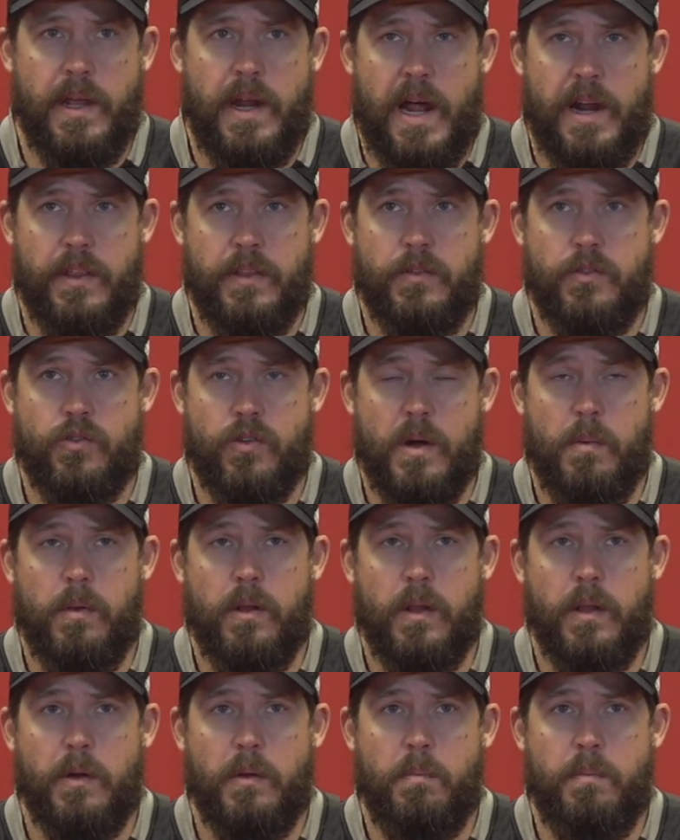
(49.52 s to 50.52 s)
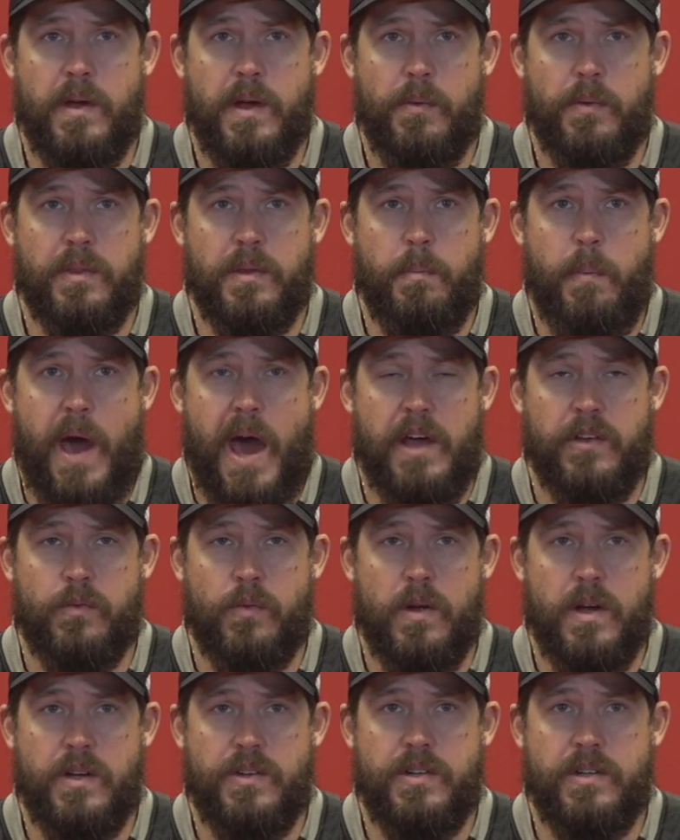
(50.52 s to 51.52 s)
get out of the trouble a little bit with the
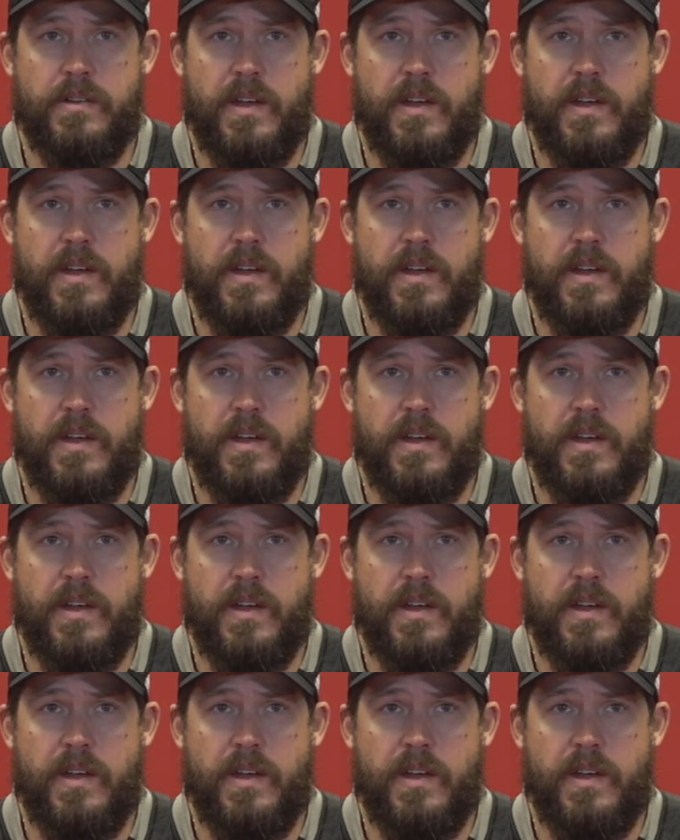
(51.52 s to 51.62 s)
pass rush.